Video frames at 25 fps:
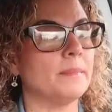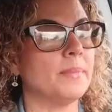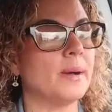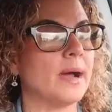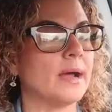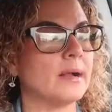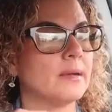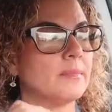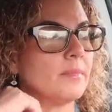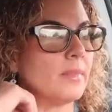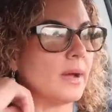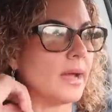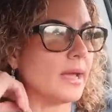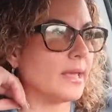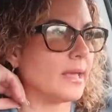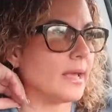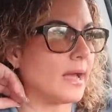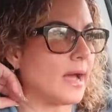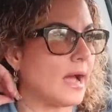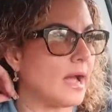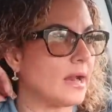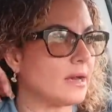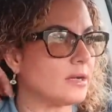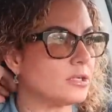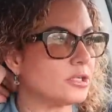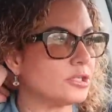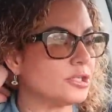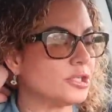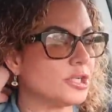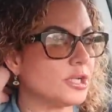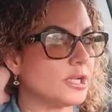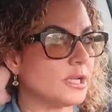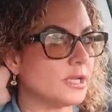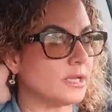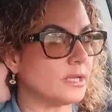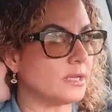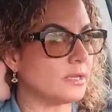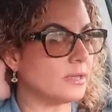but my
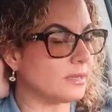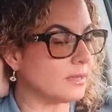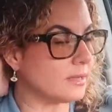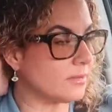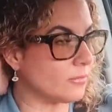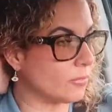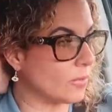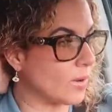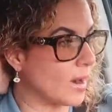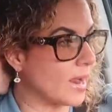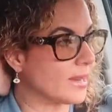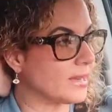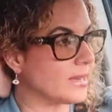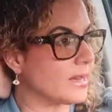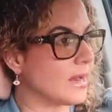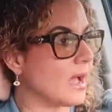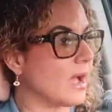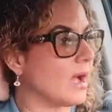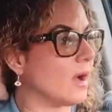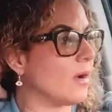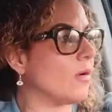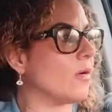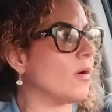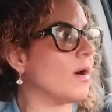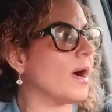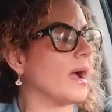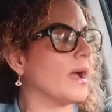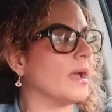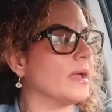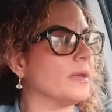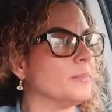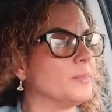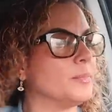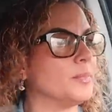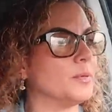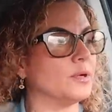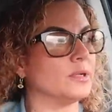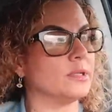allergy right now, I
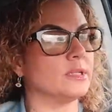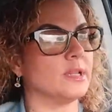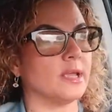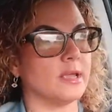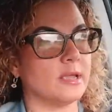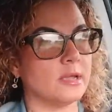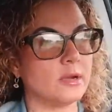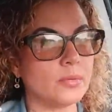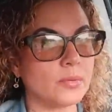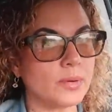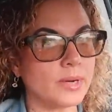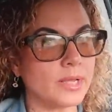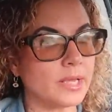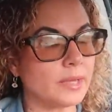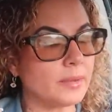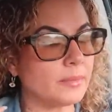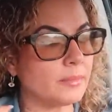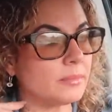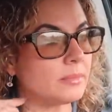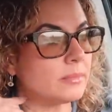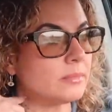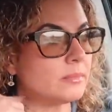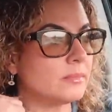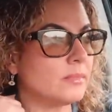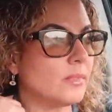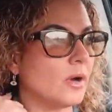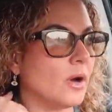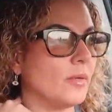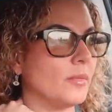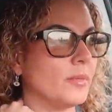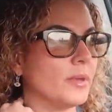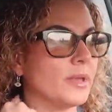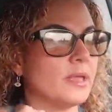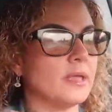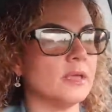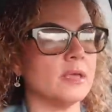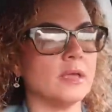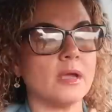put the cream
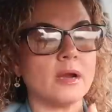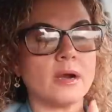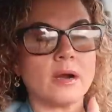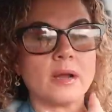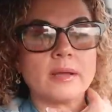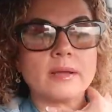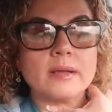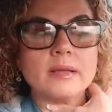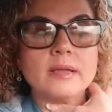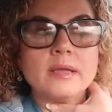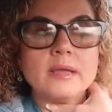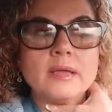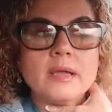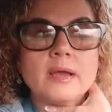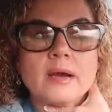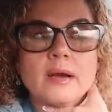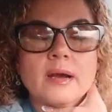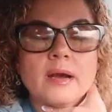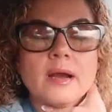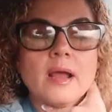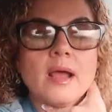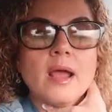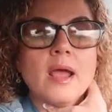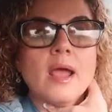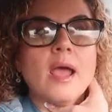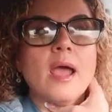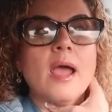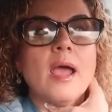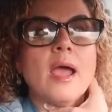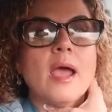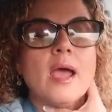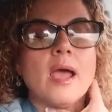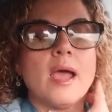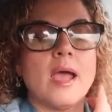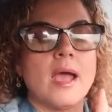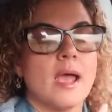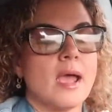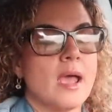over here and here
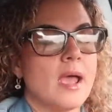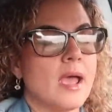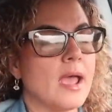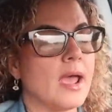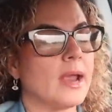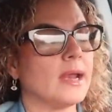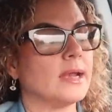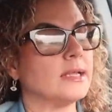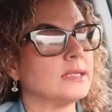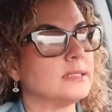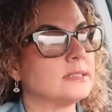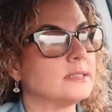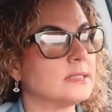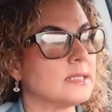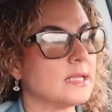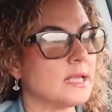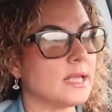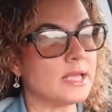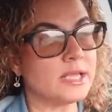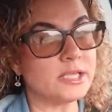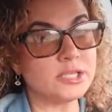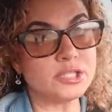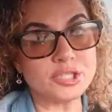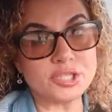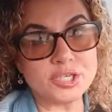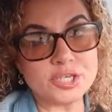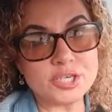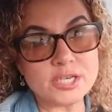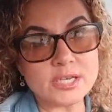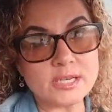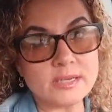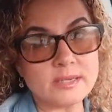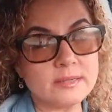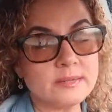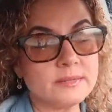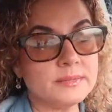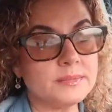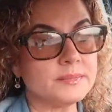and it's
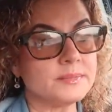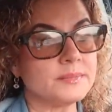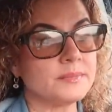itchy.